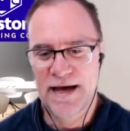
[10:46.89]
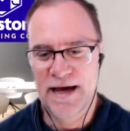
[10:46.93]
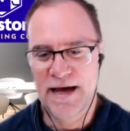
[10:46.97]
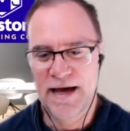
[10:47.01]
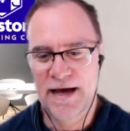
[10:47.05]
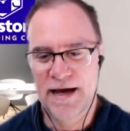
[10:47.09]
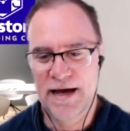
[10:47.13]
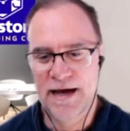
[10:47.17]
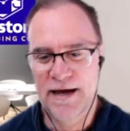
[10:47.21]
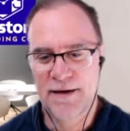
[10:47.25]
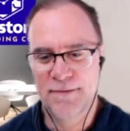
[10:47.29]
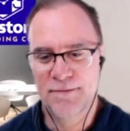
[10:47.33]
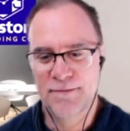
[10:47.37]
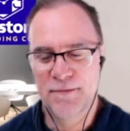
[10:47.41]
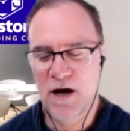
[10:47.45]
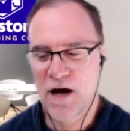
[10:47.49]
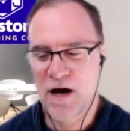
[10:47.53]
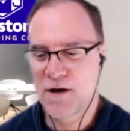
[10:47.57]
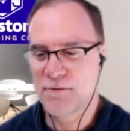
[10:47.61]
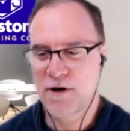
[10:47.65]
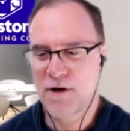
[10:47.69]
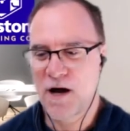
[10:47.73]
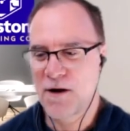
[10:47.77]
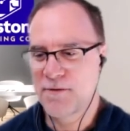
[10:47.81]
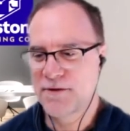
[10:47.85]
um, I,
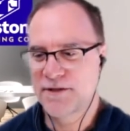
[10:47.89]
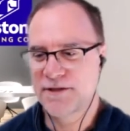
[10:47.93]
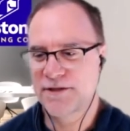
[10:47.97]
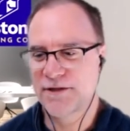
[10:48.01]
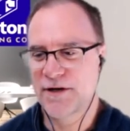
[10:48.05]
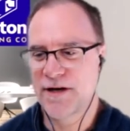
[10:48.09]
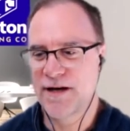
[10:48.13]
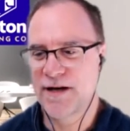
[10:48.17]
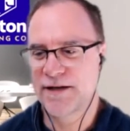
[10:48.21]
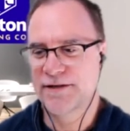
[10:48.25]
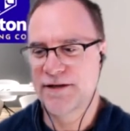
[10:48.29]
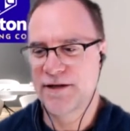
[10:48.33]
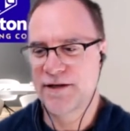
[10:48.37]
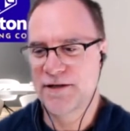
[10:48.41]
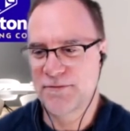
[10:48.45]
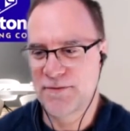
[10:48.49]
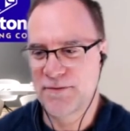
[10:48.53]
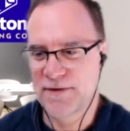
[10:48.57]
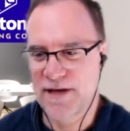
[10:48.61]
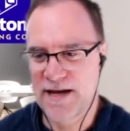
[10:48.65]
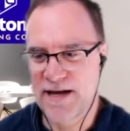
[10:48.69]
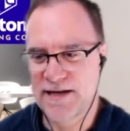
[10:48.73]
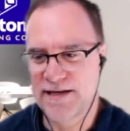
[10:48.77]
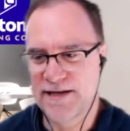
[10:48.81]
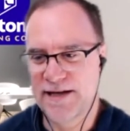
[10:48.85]
I, was diagnosed with
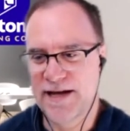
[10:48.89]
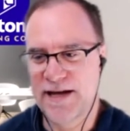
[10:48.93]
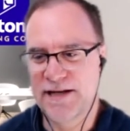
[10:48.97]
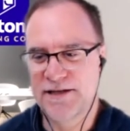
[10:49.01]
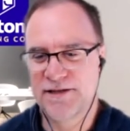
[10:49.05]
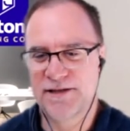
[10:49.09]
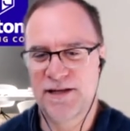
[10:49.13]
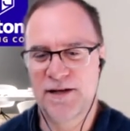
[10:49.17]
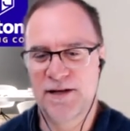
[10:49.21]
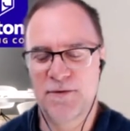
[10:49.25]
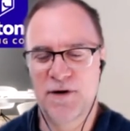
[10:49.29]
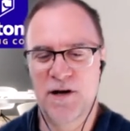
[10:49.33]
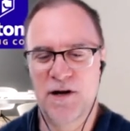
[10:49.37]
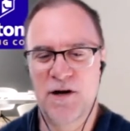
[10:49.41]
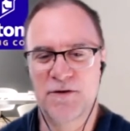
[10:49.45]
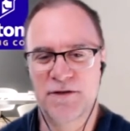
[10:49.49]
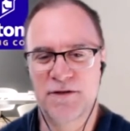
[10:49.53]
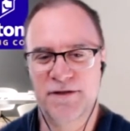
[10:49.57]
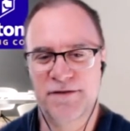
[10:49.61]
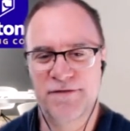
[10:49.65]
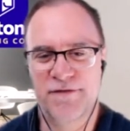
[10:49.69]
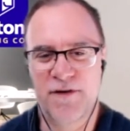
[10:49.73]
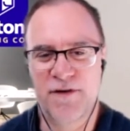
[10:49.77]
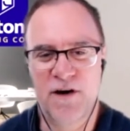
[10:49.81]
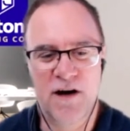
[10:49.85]
ADHD when I was
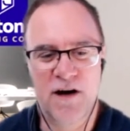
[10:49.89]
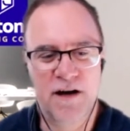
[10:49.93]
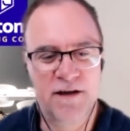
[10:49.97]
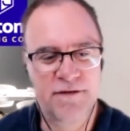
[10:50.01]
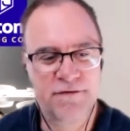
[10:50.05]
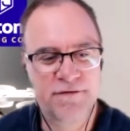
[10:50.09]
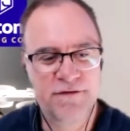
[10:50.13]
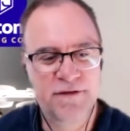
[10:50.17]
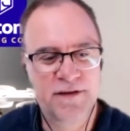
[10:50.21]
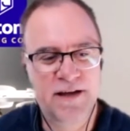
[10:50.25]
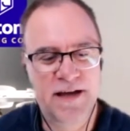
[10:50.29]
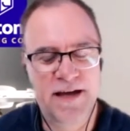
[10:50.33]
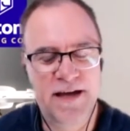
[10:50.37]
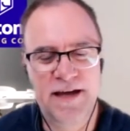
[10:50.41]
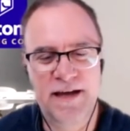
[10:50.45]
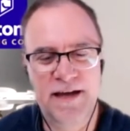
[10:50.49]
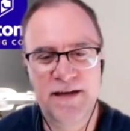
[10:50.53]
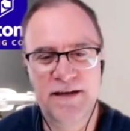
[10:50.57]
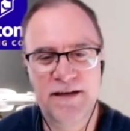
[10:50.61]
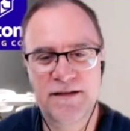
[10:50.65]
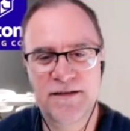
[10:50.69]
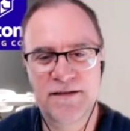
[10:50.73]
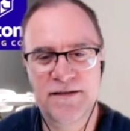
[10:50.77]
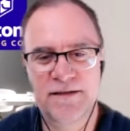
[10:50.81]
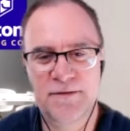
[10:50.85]
five,
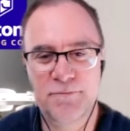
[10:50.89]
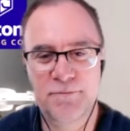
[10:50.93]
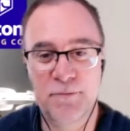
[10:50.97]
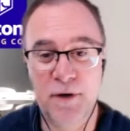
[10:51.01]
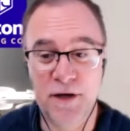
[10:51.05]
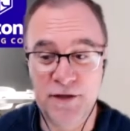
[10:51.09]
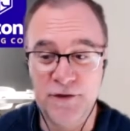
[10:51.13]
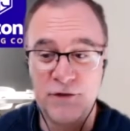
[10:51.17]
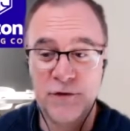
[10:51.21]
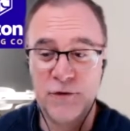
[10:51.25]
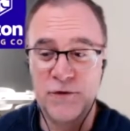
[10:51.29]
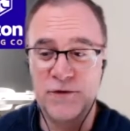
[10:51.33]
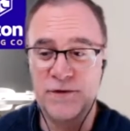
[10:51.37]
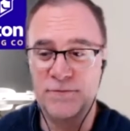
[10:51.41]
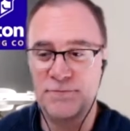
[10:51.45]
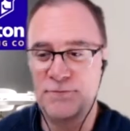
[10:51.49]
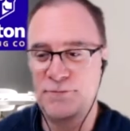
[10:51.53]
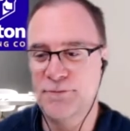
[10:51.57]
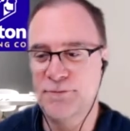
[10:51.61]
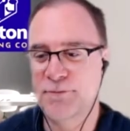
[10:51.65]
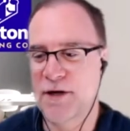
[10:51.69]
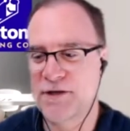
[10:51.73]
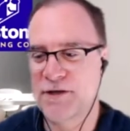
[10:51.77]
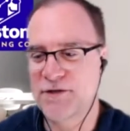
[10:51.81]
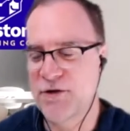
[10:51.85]
and by two
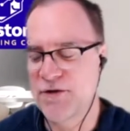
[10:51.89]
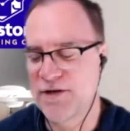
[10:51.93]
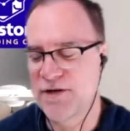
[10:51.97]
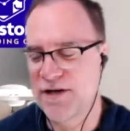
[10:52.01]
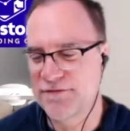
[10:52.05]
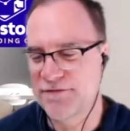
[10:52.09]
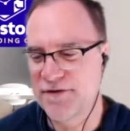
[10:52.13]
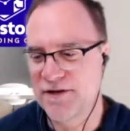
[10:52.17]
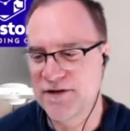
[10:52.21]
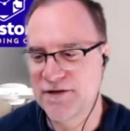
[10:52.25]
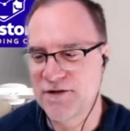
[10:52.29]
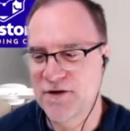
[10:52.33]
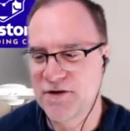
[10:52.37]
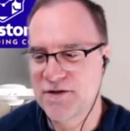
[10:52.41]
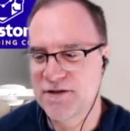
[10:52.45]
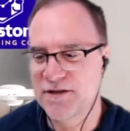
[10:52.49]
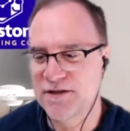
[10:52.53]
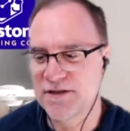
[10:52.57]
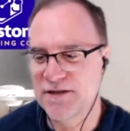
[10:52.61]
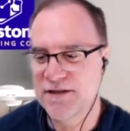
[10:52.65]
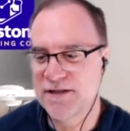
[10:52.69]
by two different doctors.